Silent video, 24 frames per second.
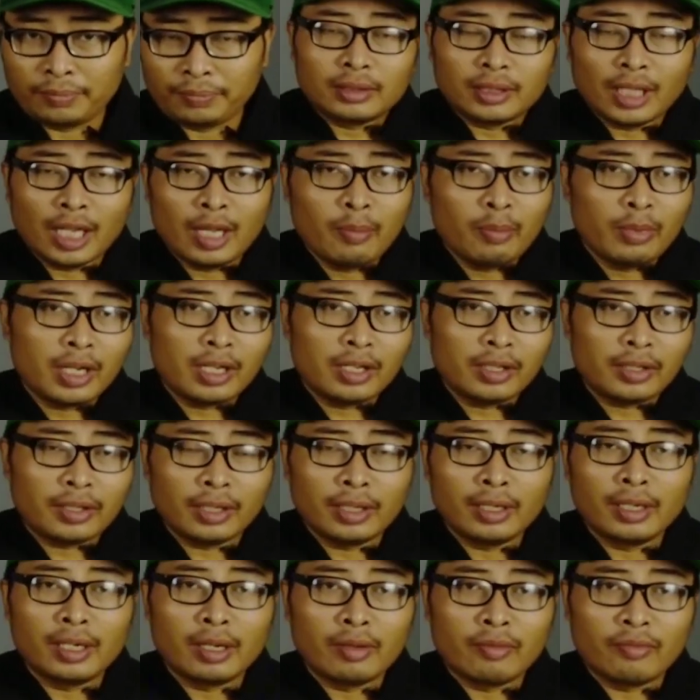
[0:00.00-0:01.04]
Time
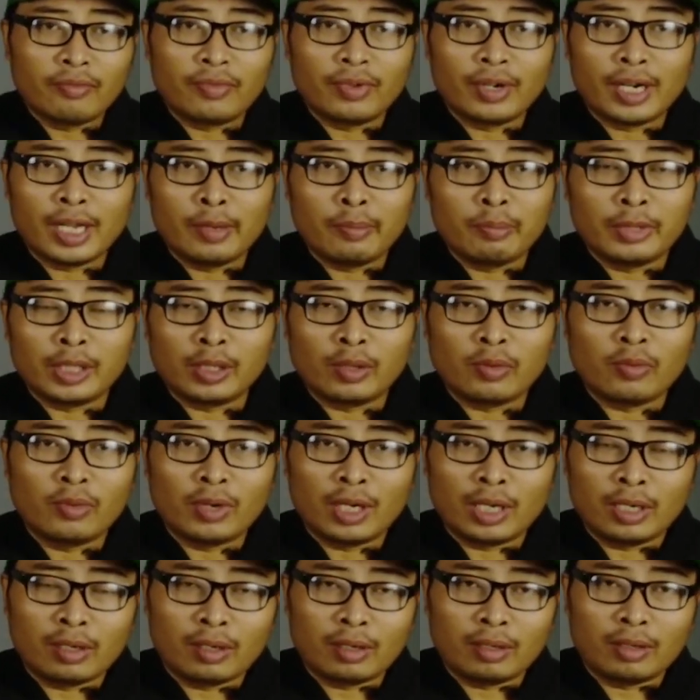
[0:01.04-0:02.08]
magazine named Fleming
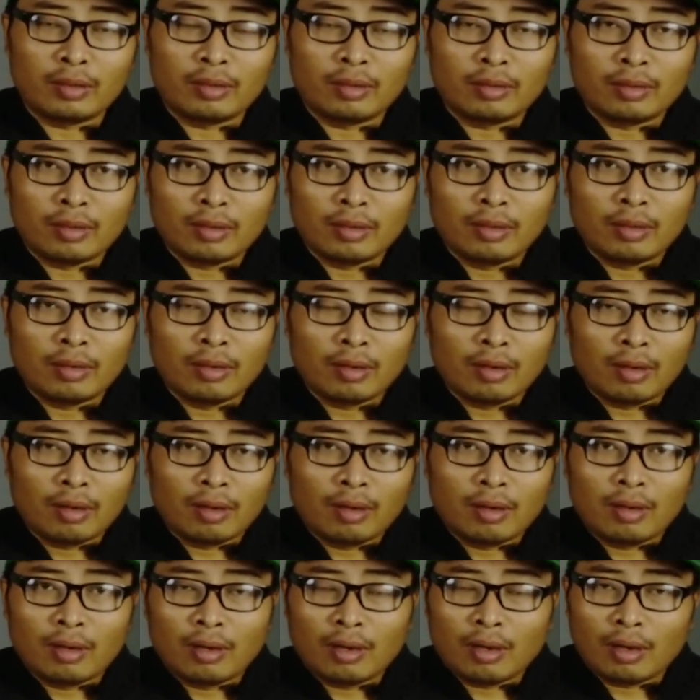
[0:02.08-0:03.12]
one
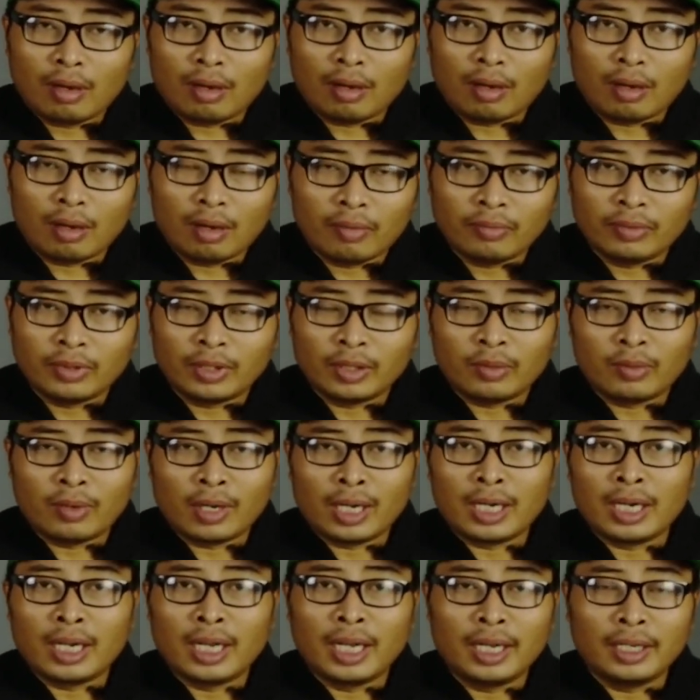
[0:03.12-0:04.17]
of the
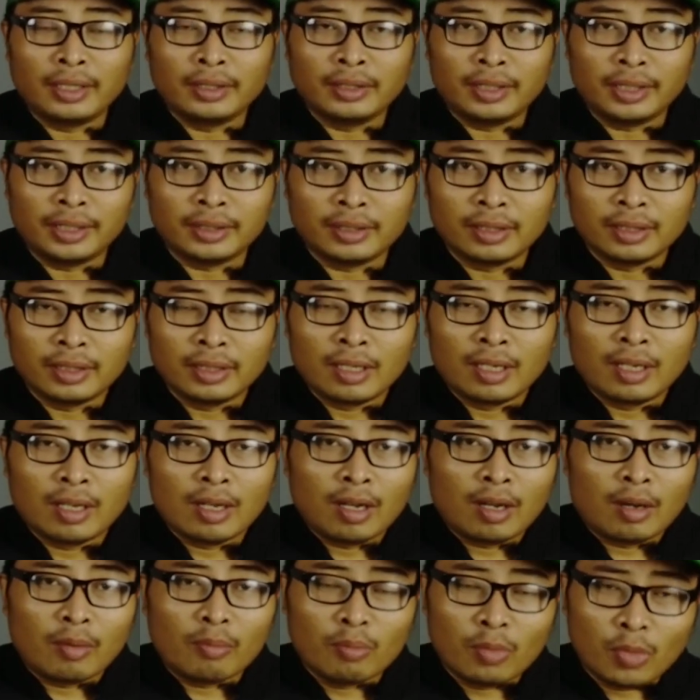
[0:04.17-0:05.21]
100
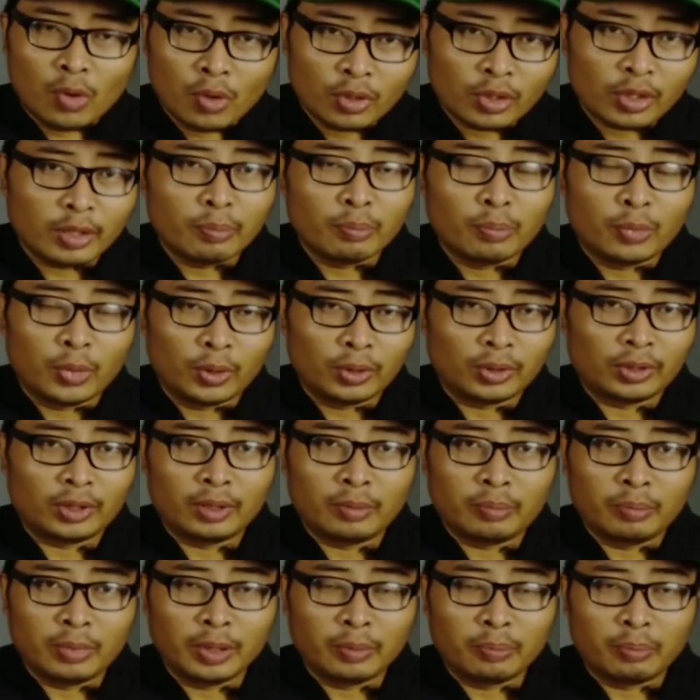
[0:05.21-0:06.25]
most
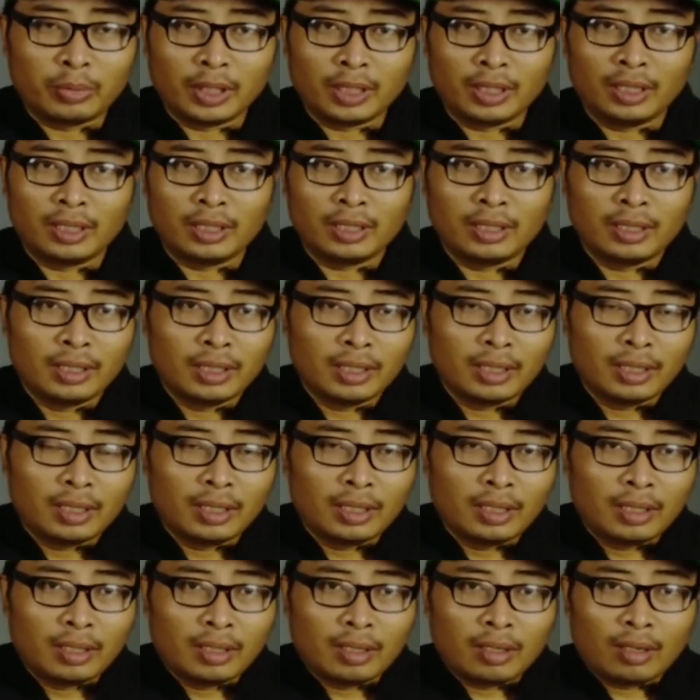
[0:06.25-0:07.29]
important people
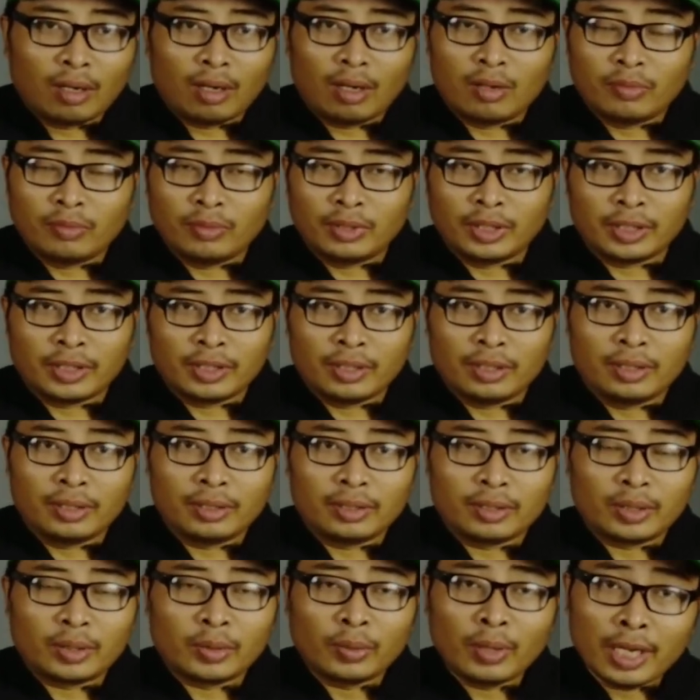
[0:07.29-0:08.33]
of
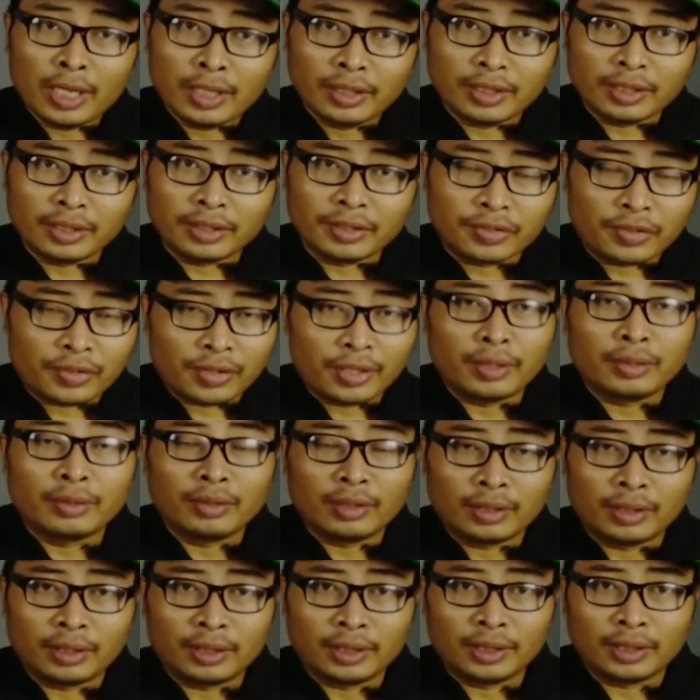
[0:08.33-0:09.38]
the 20th
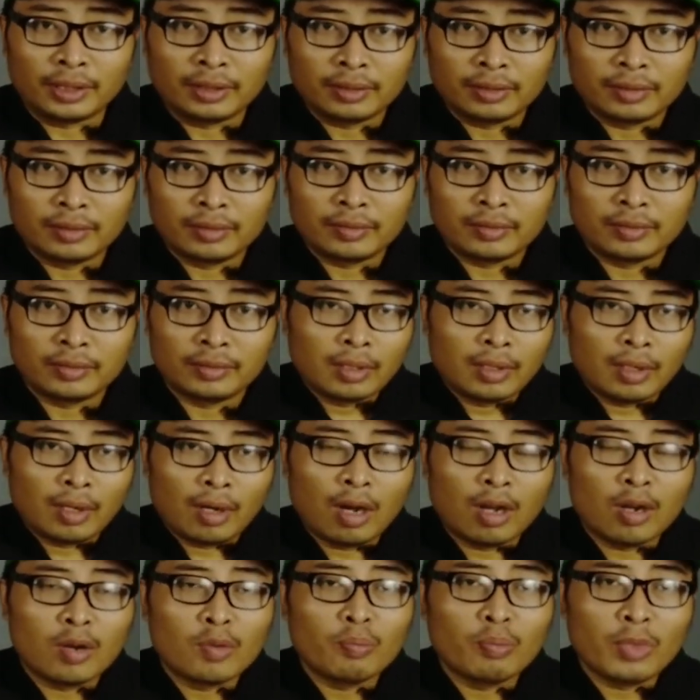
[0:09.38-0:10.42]
century.
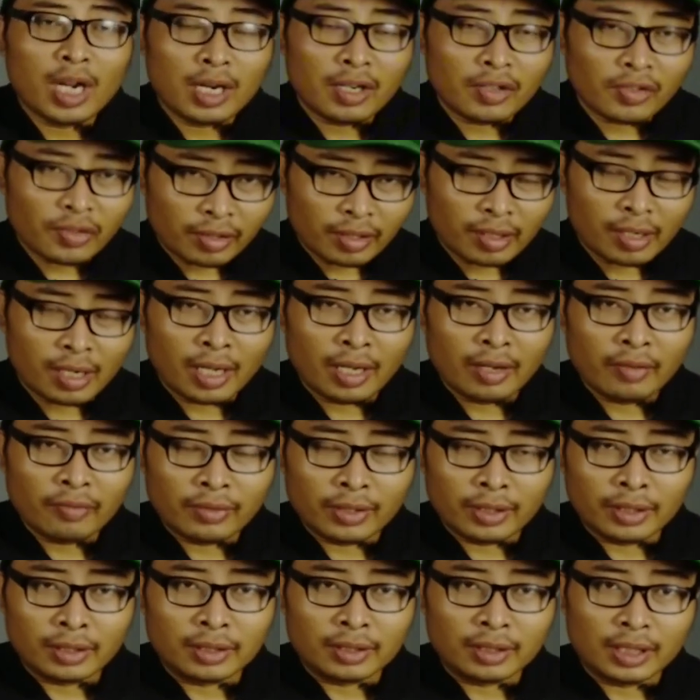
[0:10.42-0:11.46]
On March
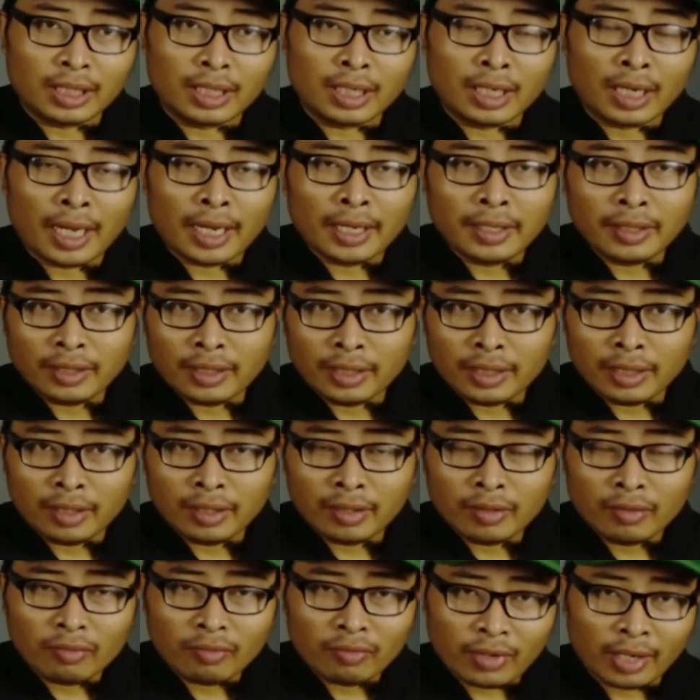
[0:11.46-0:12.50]
11 in
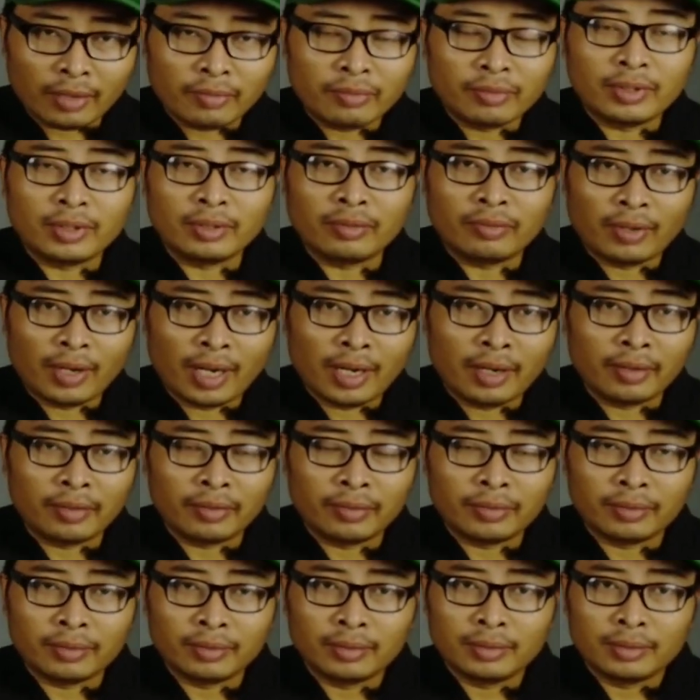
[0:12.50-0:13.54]
1955,
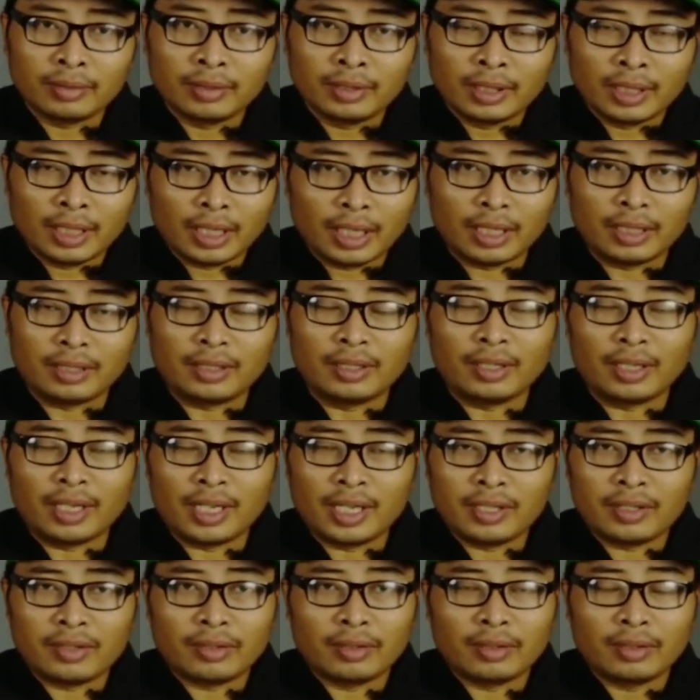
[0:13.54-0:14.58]
at the
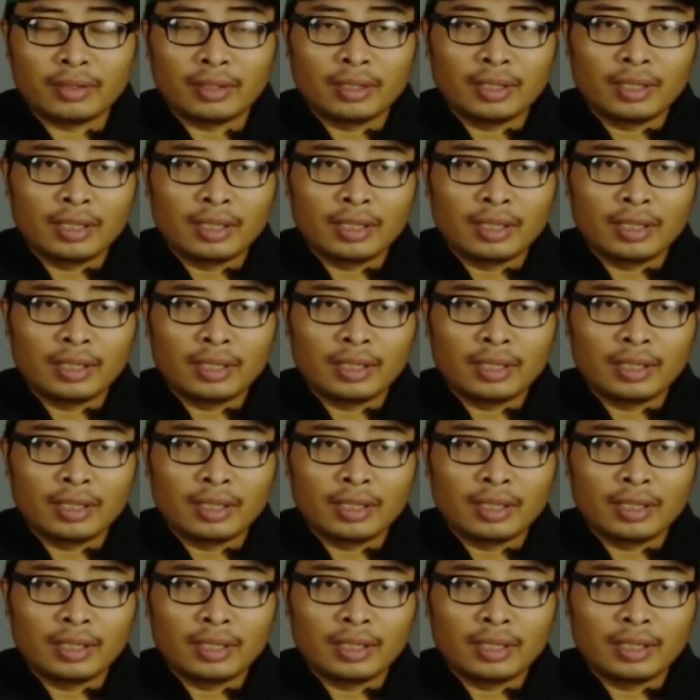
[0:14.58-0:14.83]
age